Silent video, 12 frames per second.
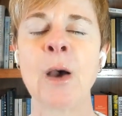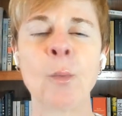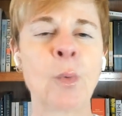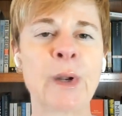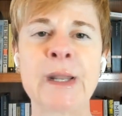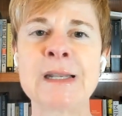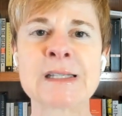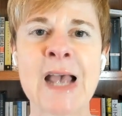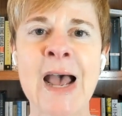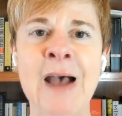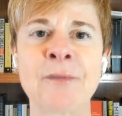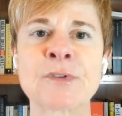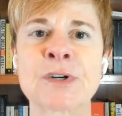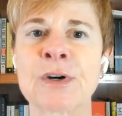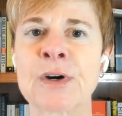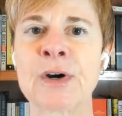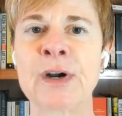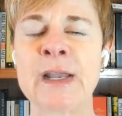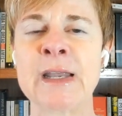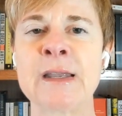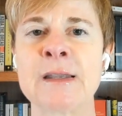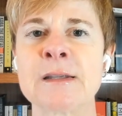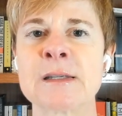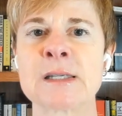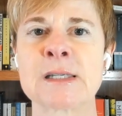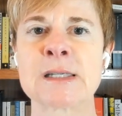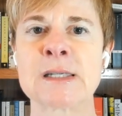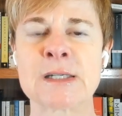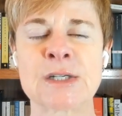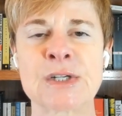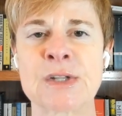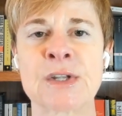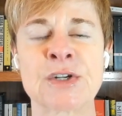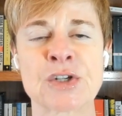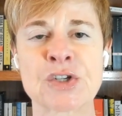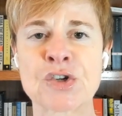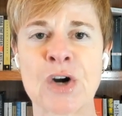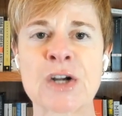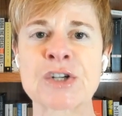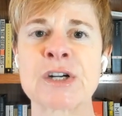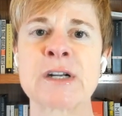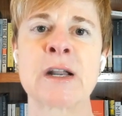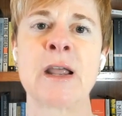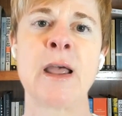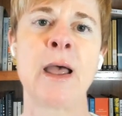what he's after is the destruction